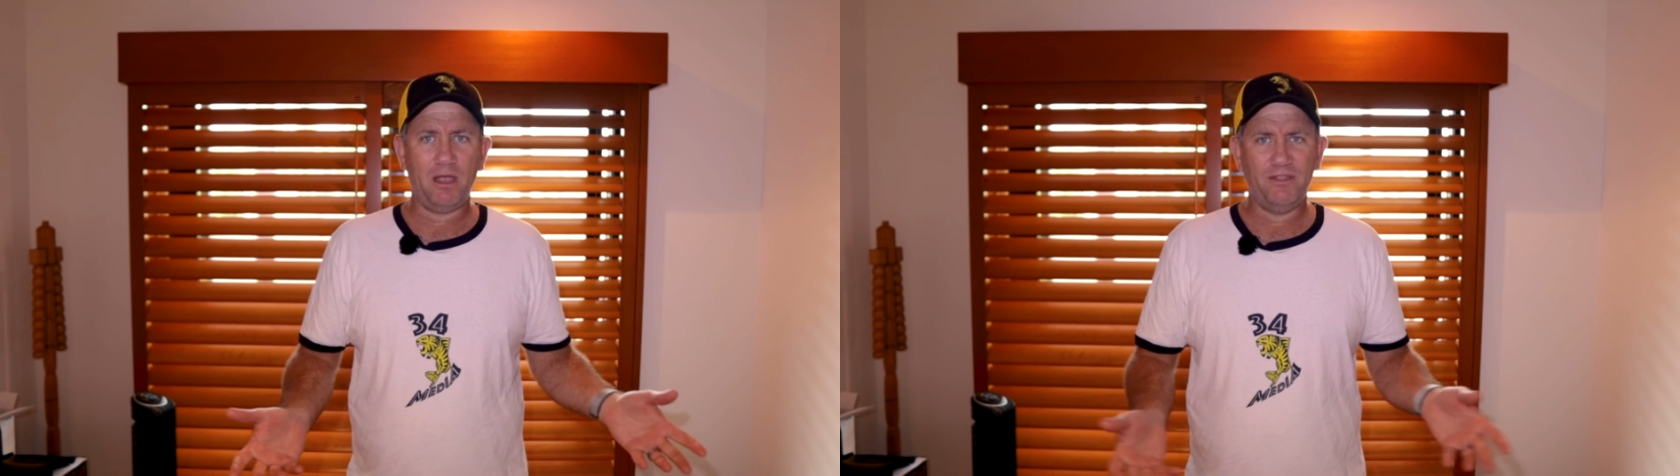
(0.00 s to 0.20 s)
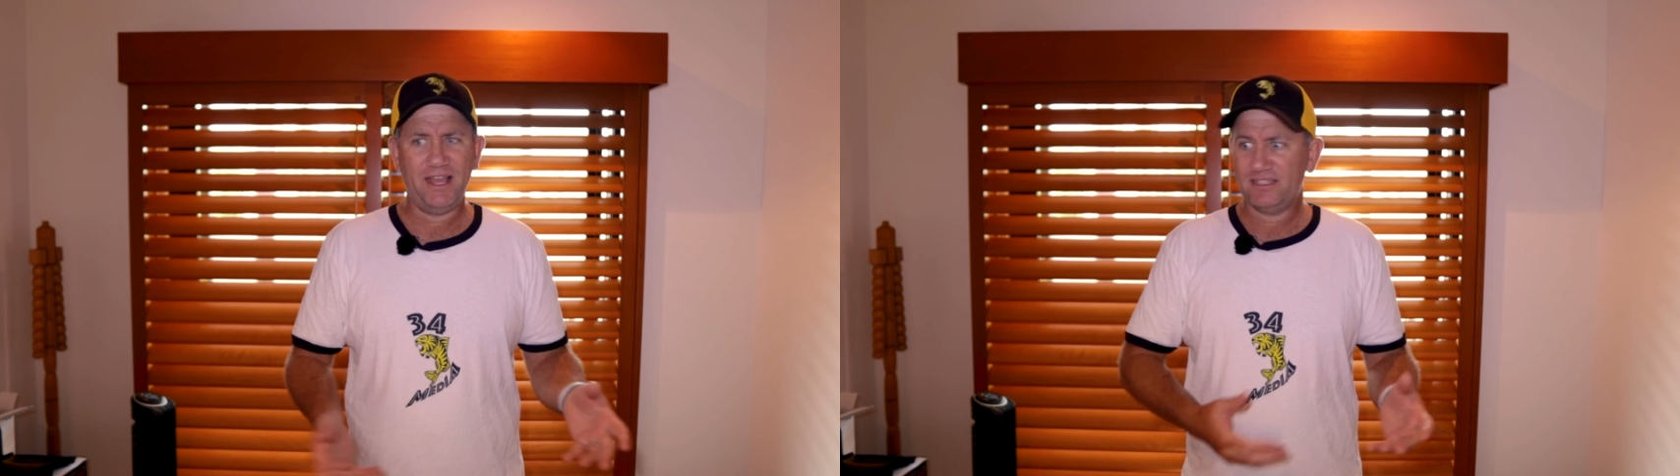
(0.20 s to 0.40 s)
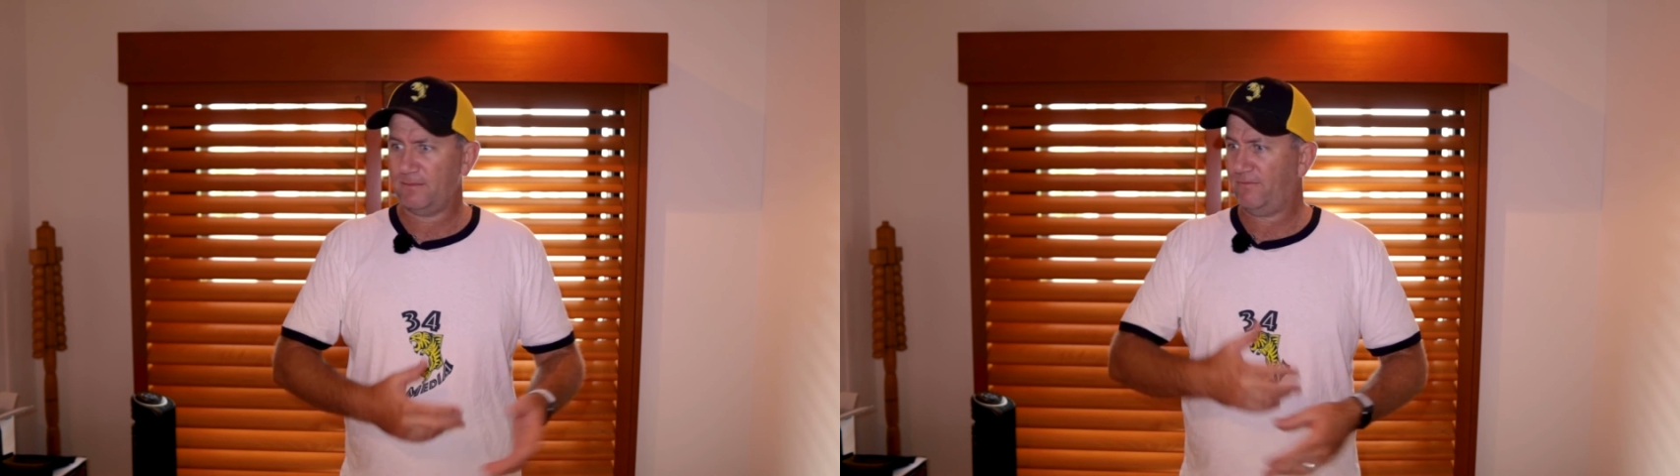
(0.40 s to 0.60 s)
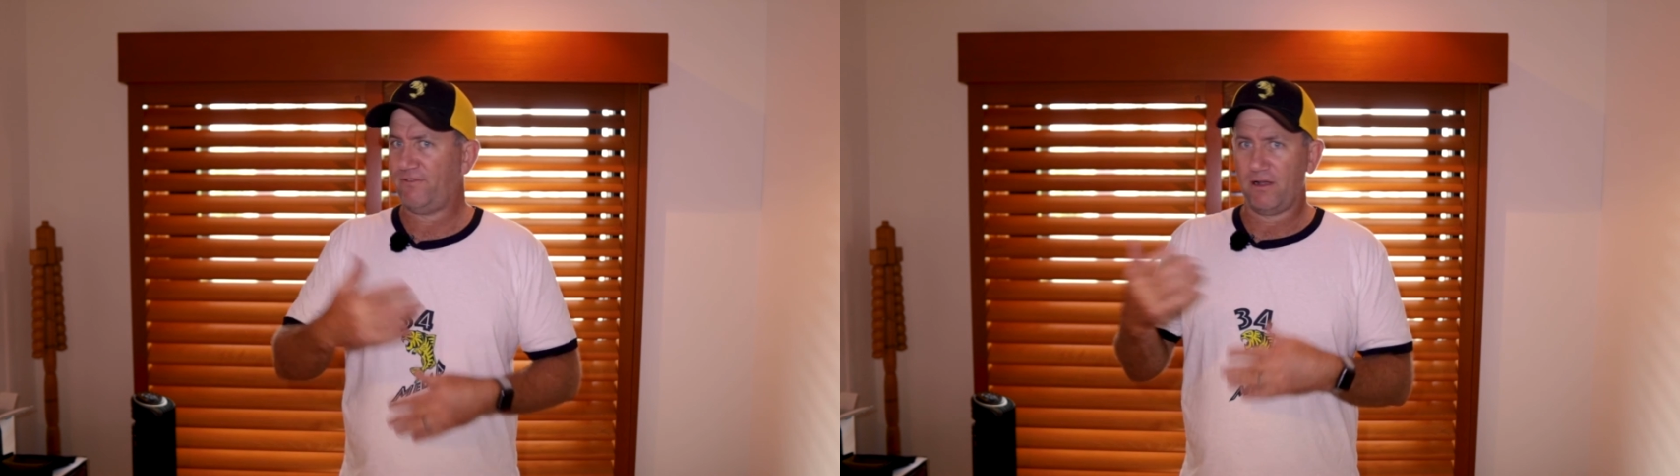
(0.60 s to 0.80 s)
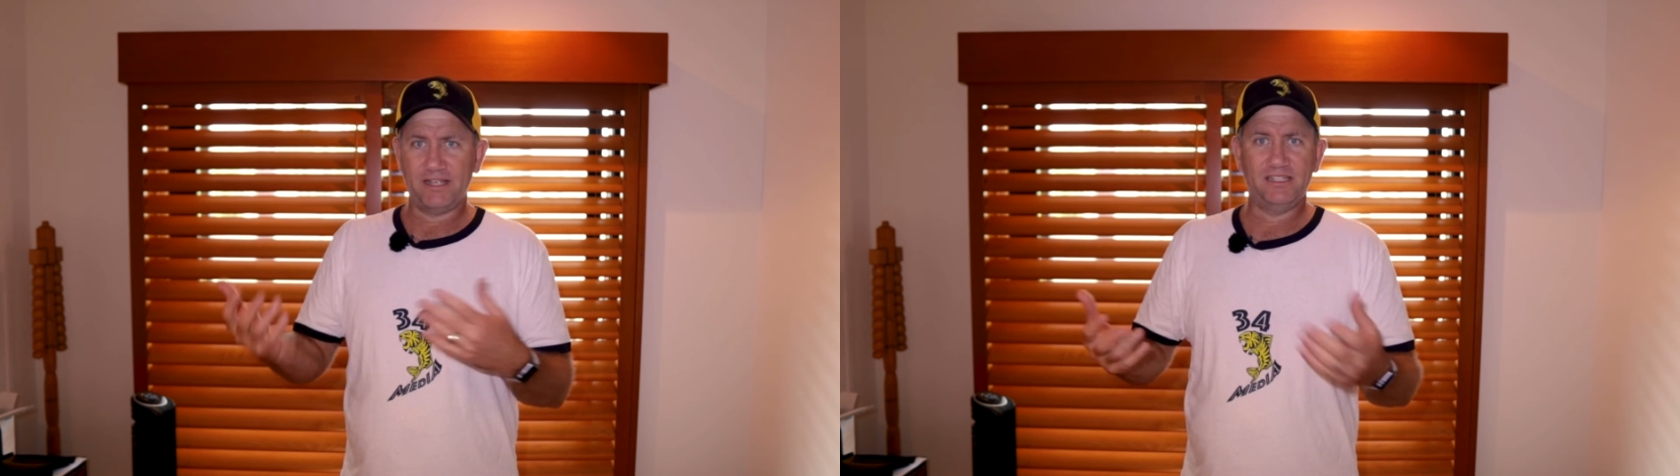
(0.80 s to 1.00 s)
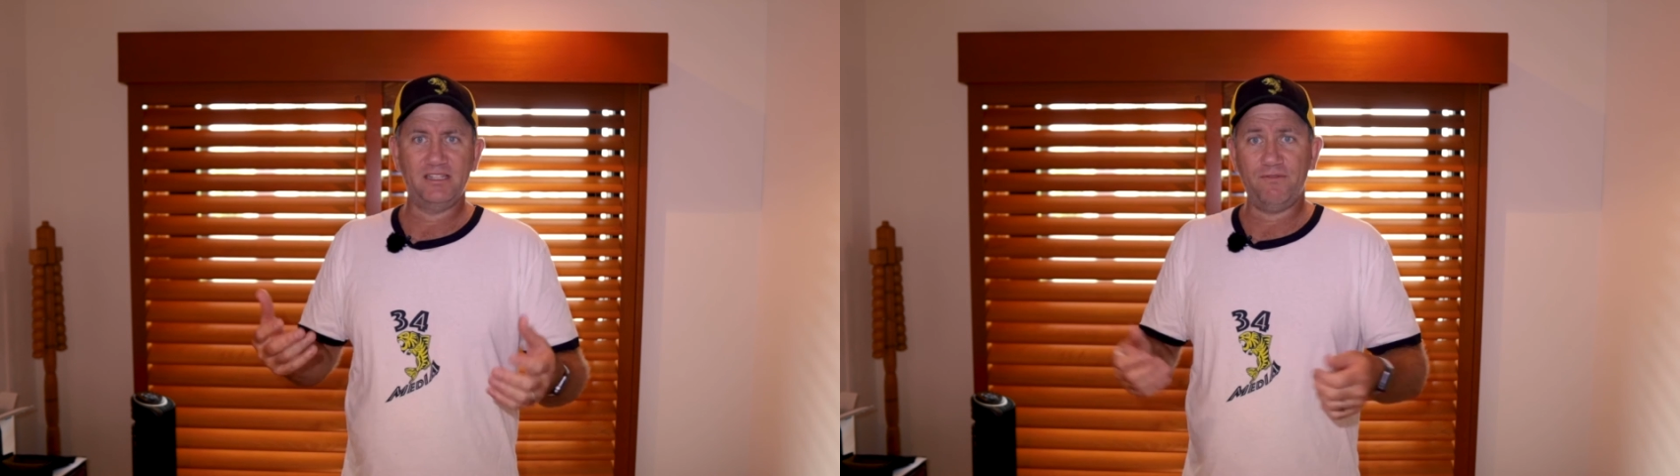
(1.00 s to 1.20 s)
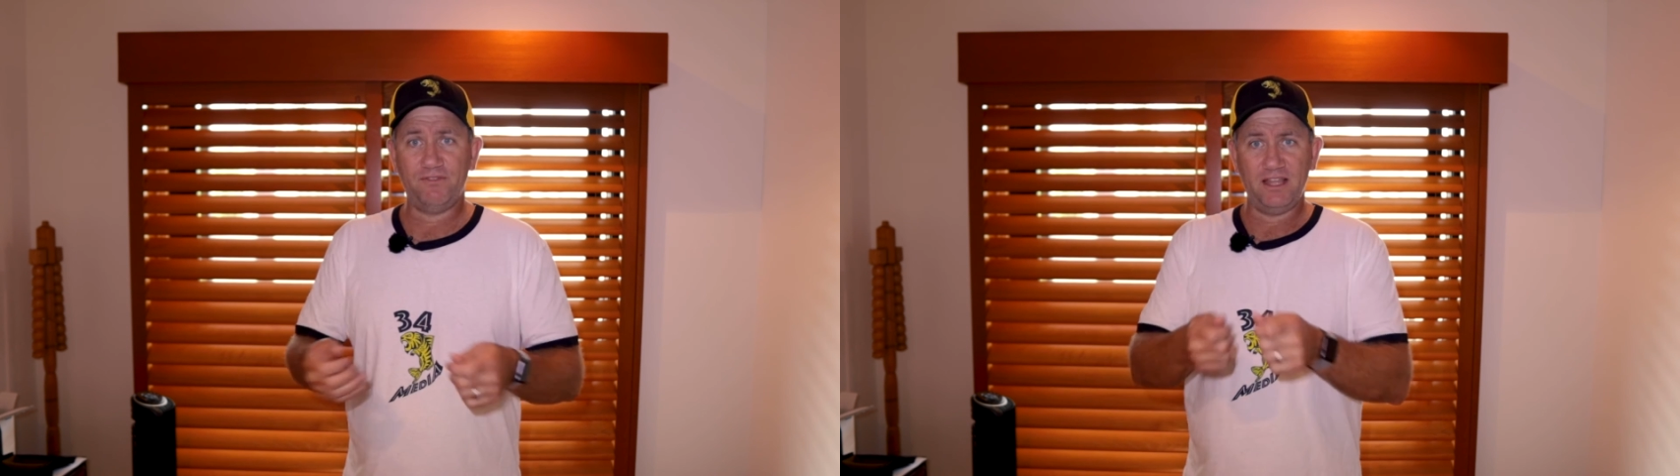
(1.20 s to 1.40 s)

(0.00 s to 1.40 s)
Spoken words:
go. They had some funky stuff.